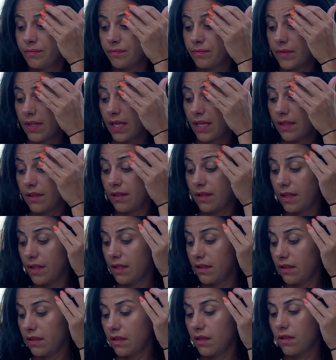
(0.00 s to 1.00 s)
And
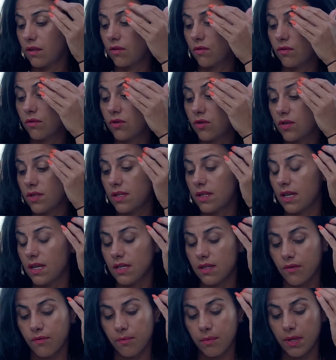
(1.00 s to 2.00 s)
then, uh, I ah, know, just
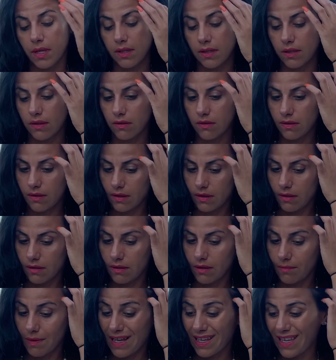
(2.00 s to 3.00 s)
Ace of Pentacles.
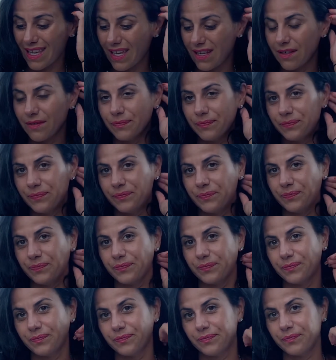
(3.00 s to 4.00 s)
Again,
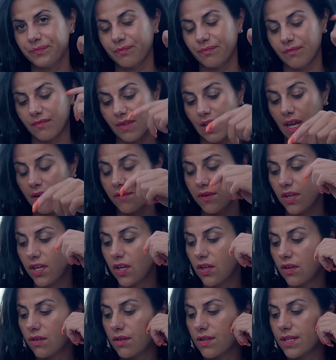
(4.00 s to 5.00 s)
over
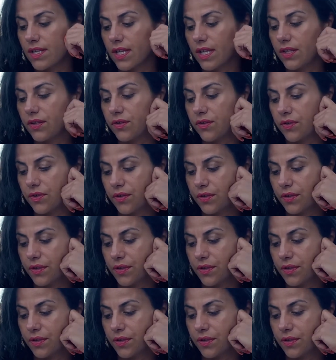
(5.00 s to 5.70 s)
here in the center.